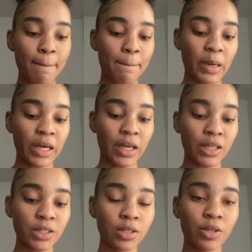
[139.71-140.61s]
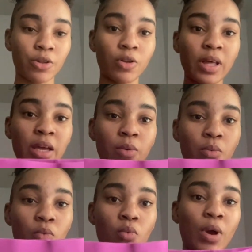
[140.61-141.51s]
but they're like
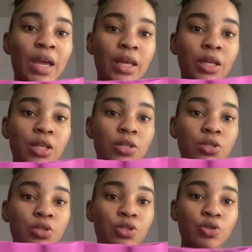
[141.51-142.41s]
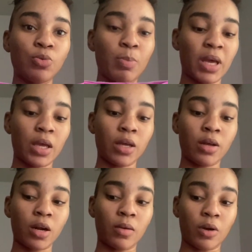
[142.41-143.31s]
way too big
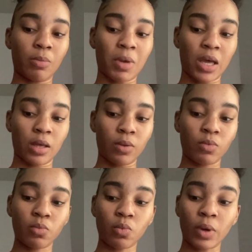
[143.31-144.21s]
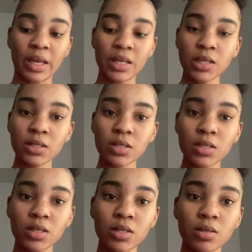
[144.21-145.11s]
around my
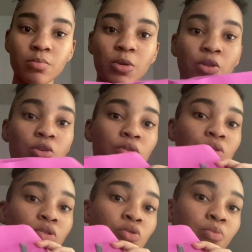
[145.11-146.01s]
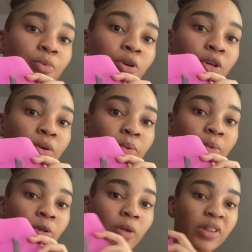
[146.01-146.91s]
waist, but they're super cute
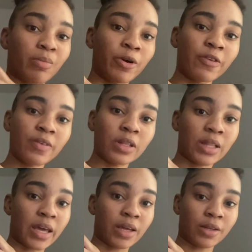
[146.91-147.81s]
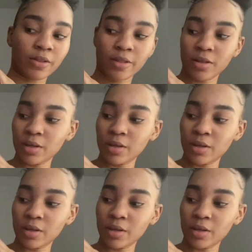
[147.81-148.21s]
and they're like the perfect length